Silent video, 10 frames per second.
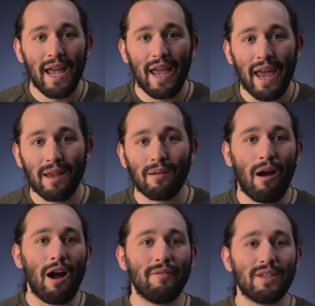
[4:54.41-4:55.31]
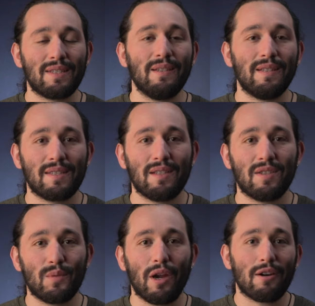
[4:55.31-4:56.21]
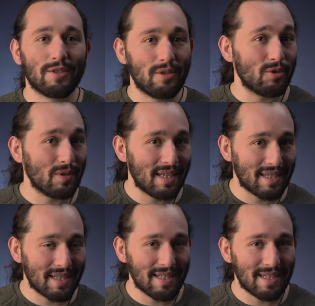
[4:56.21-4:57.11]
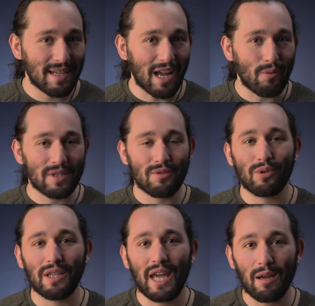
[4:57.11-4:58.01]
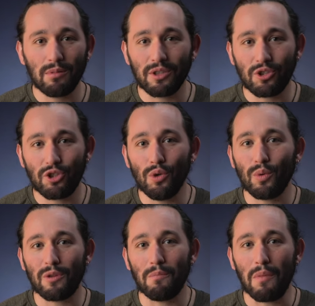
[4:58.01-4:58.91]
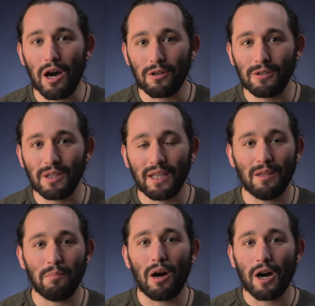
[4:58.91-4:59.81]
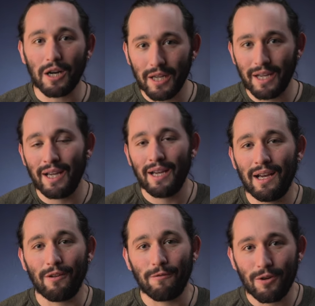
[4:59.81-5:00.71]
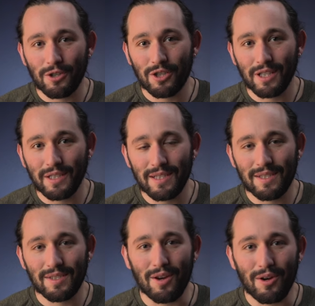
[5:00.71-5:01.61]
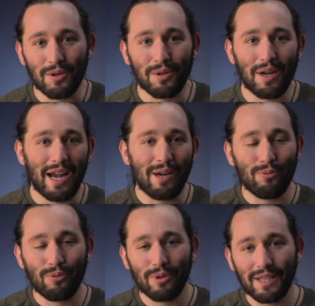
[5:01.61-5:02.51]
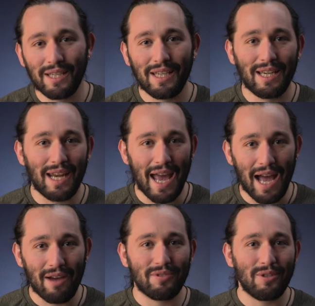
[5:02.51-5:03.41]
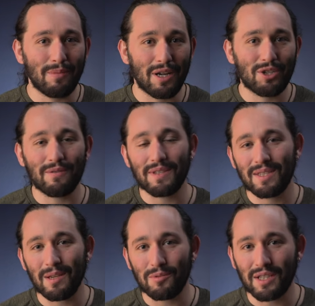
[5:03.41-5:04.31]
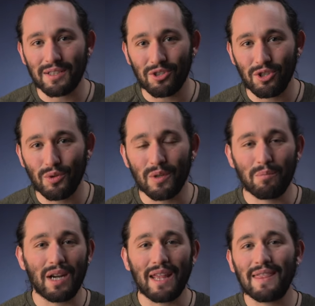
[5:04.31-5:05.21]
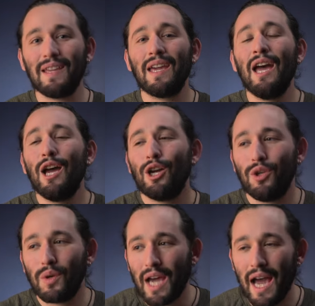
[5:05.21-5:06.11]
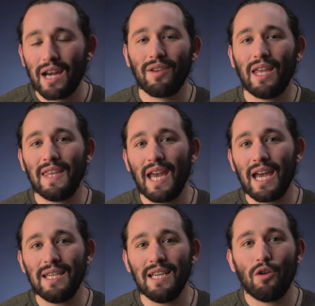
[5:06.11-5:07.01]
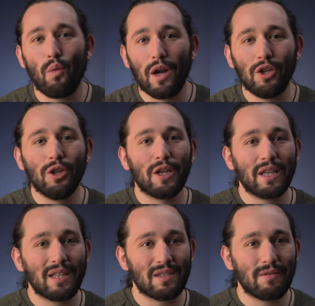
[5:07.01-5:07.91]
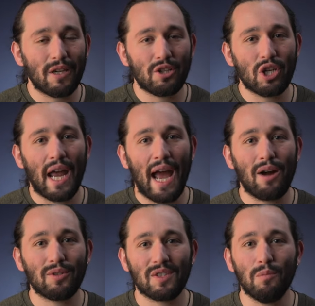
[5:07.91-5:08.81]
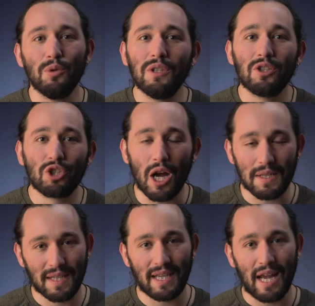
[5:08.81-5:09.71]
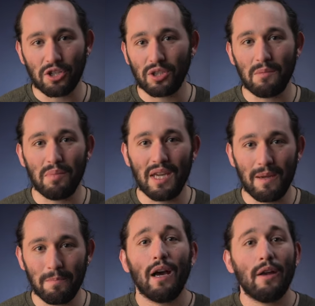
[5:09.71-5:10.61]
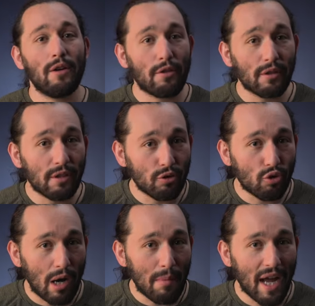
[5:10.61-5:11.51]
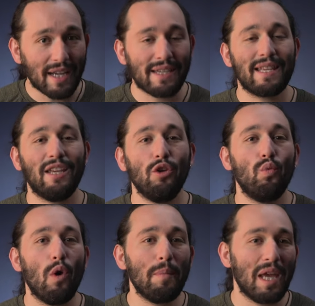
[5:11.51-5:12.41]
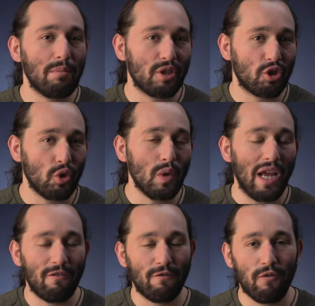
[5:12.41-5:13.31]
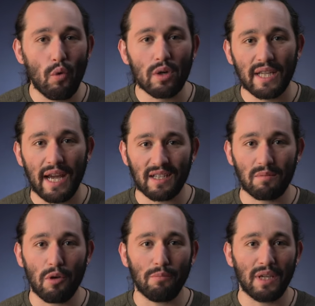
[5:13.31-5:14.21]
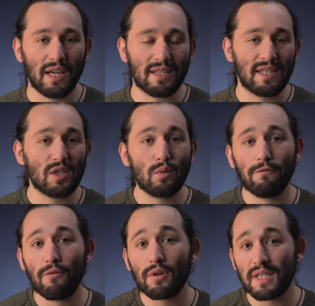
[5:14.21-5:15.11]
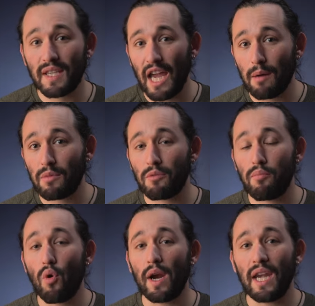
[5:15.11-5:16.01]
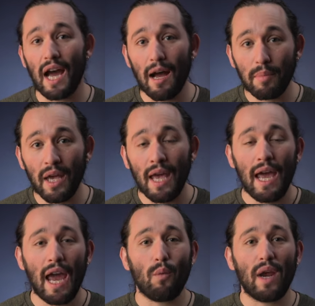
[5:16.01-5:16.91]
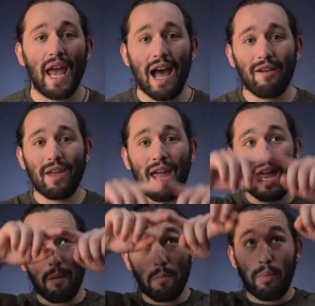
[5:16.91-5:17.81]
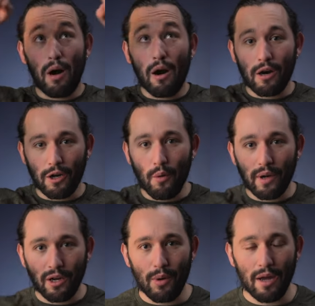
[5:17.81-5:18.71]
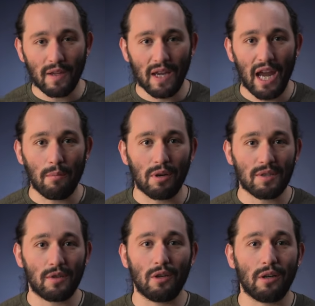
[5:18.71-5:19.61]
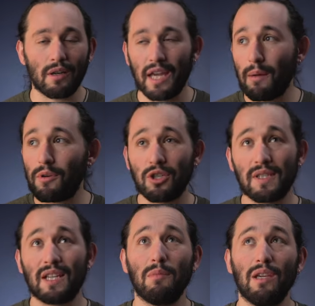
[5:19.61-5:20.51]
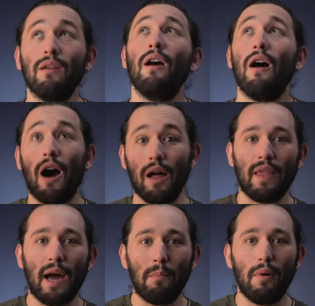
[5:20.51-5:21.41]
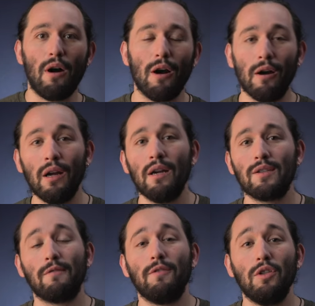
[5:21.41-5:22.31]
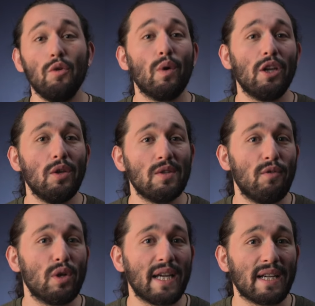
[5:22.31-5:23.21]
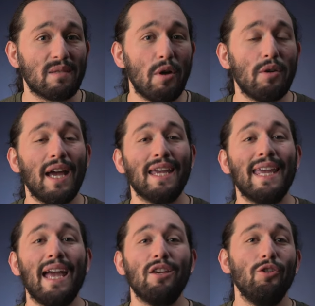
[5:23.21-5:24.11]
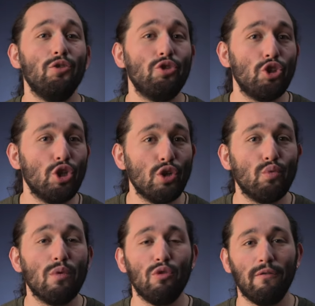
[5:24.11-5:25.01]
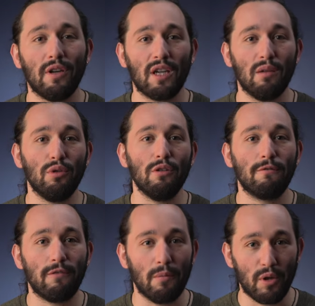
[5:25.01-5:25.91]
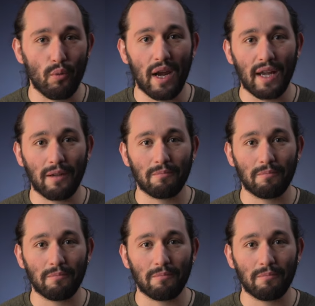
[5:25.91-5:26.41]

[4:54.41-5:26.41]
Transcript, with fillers: And obviously, since we are social distancing, I wasn't really able to shoot with the model in the park unfortunately, so I really didn't have too much of a subject to shoot with, but I think you kind of get the idea when you look at this footage at how smooth the shots can actually be. Another little drawback is that you won't be able to shoot in vortex mode because this will force the camera to point up and we have a bar going around the camera. So your camera is just gonna be on that bar. So if you do want to use vortex mode, again, you should remove your gimbal from the ring.